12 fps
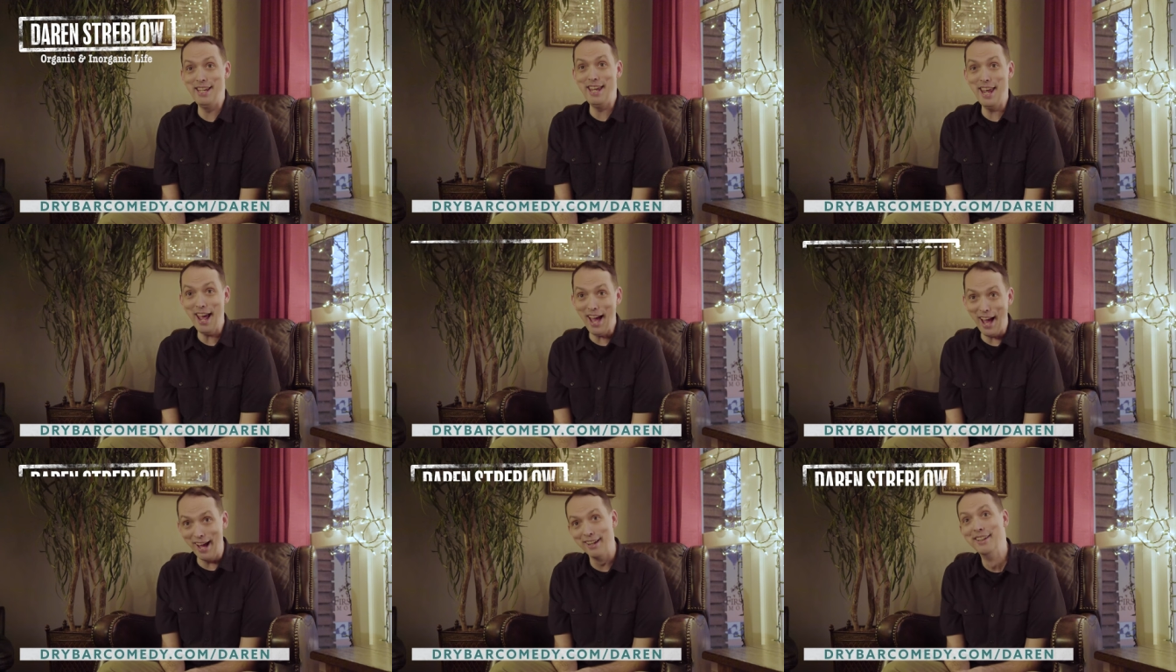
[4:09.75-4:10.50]

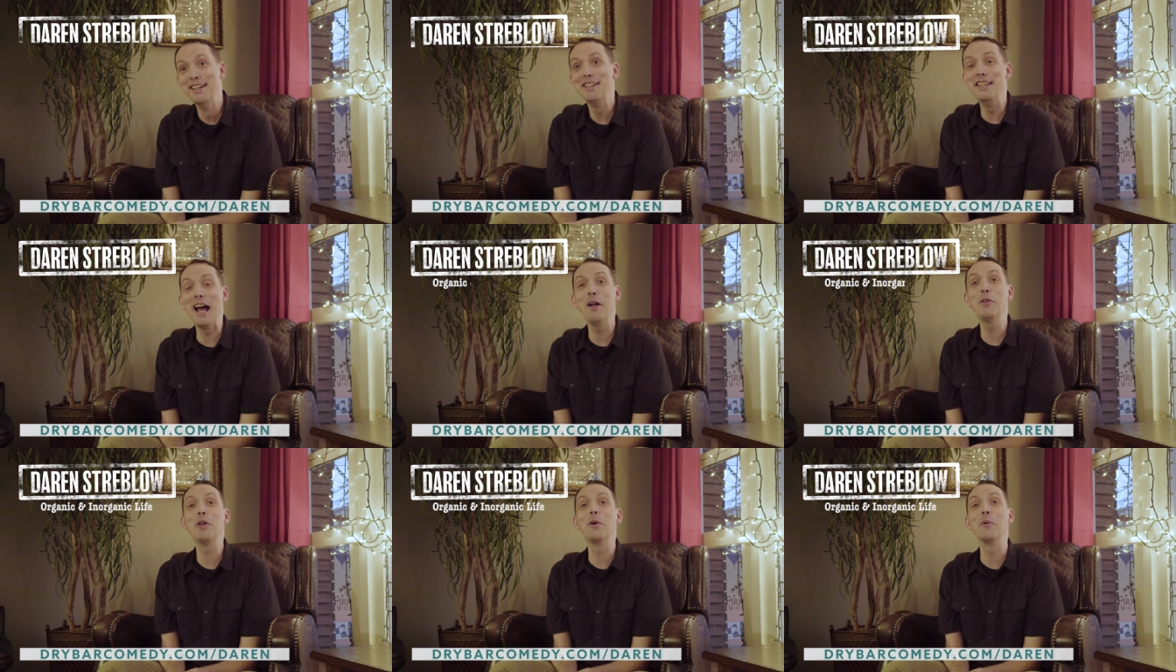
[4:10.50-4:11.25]
yeah,
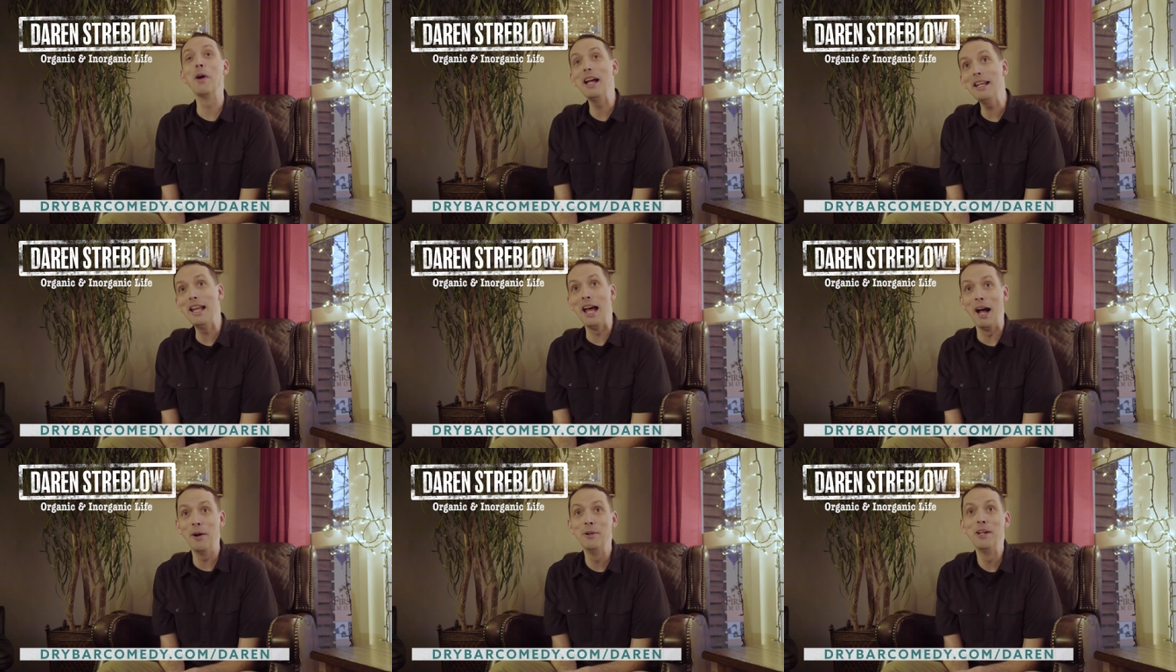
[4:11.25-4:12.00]
download it right
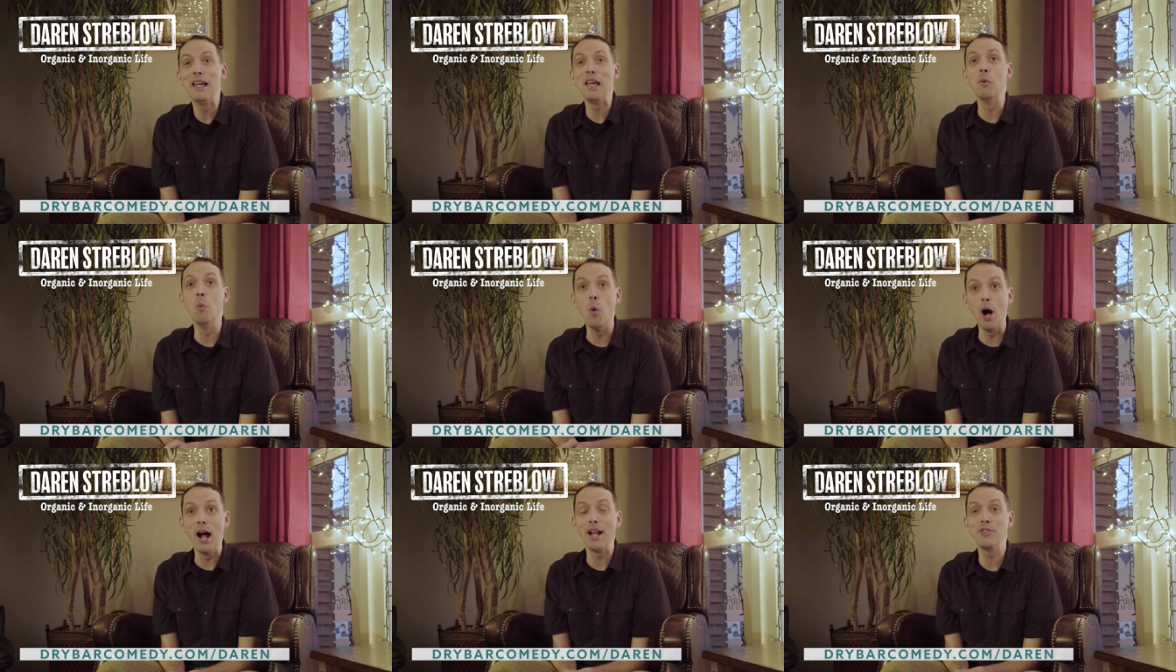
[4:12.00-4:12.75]
now and
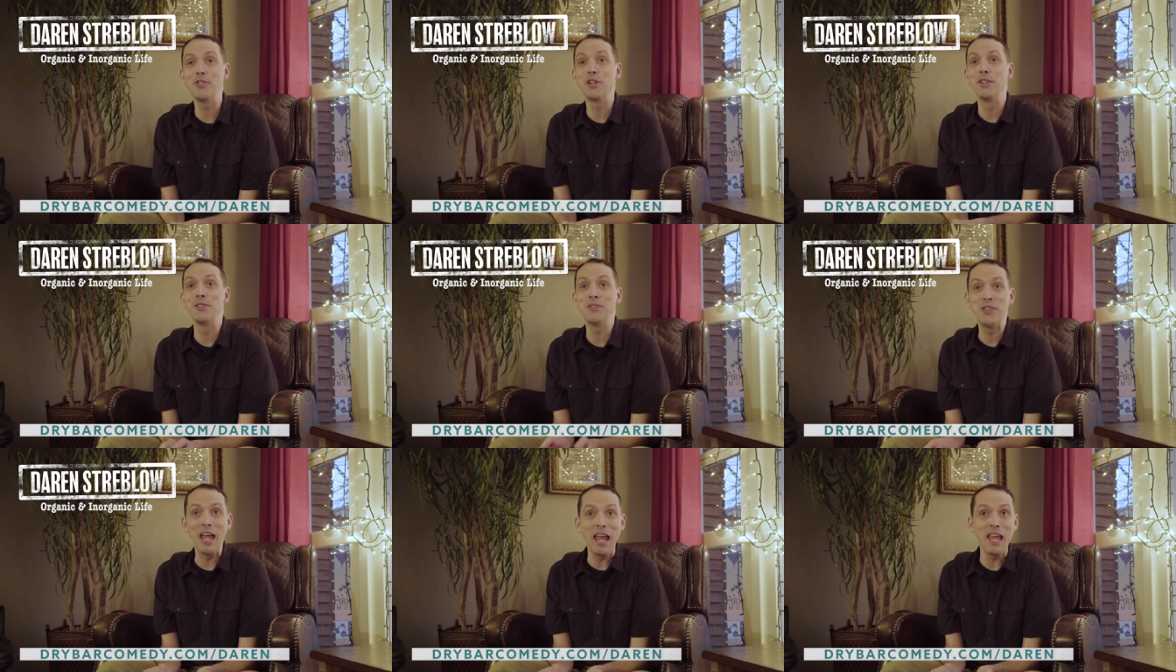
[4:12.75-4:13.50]
watch. You can
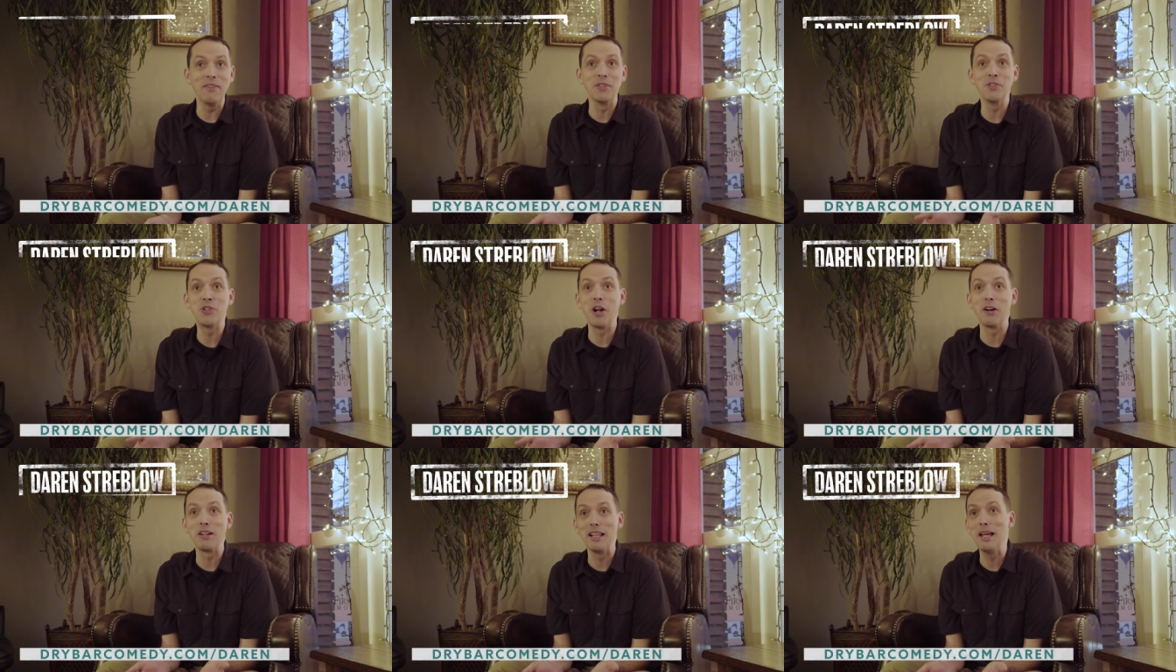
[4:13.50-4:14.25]
save and share
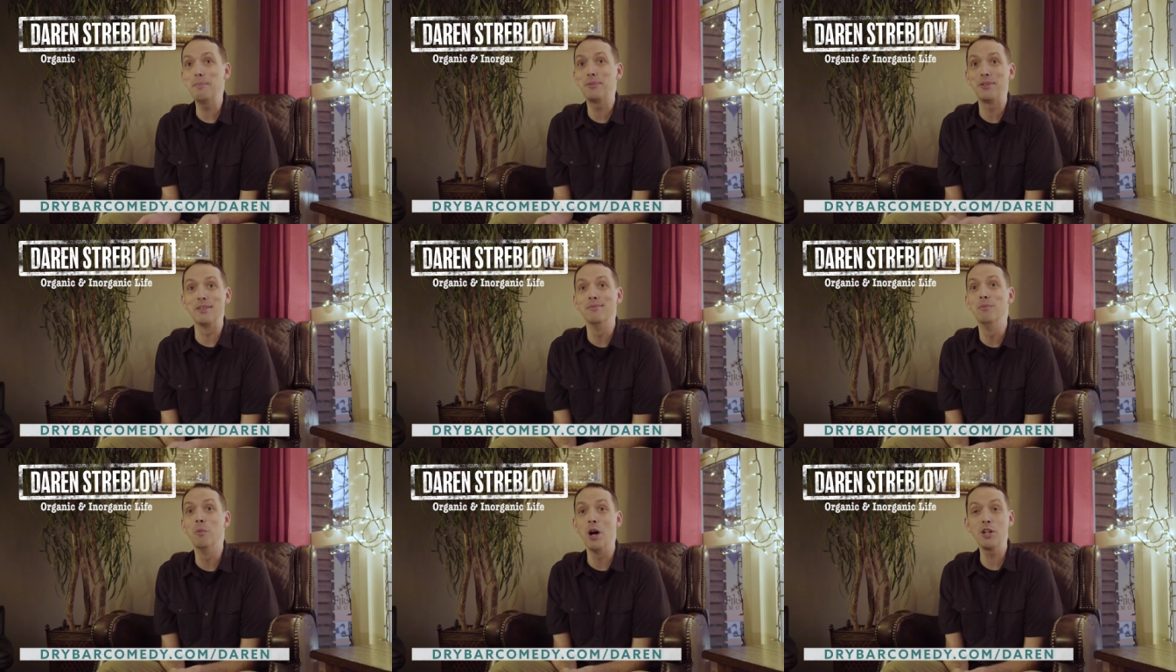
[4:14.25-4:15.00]
clips and
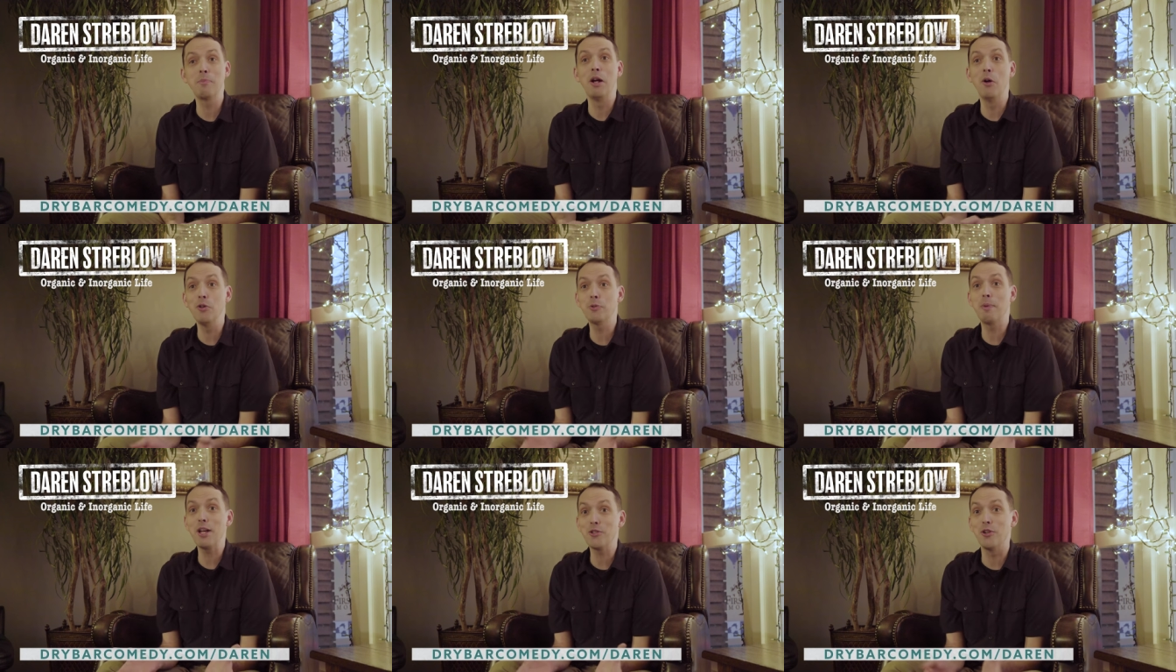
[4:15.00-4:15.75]
watch my whole
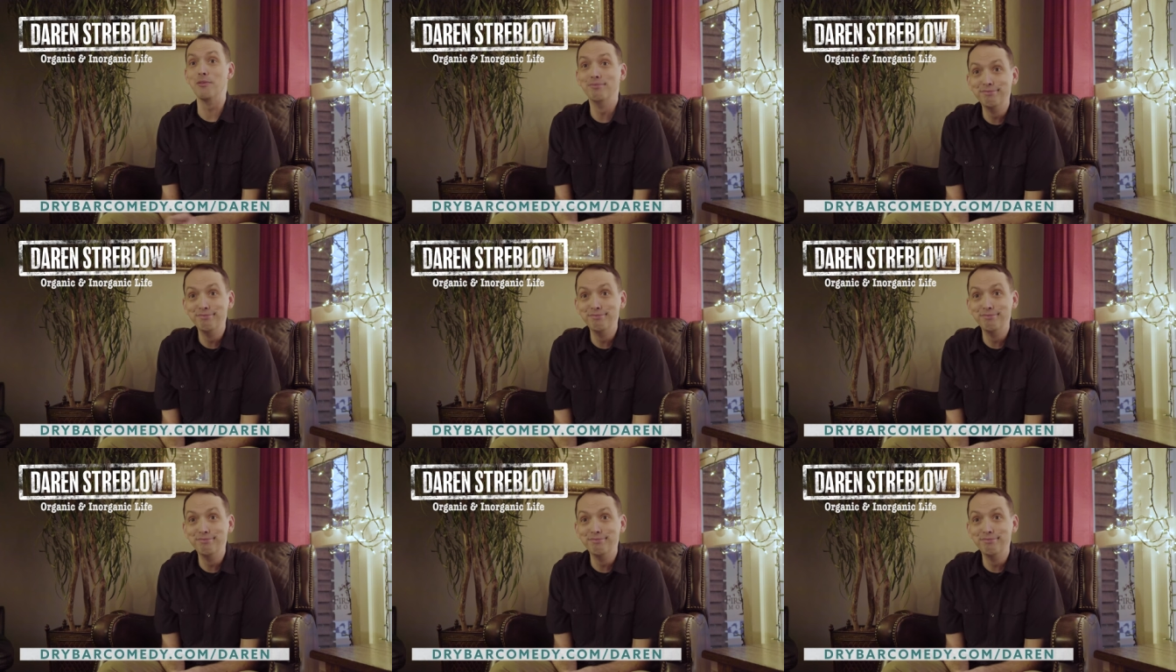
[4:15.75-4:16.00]
special.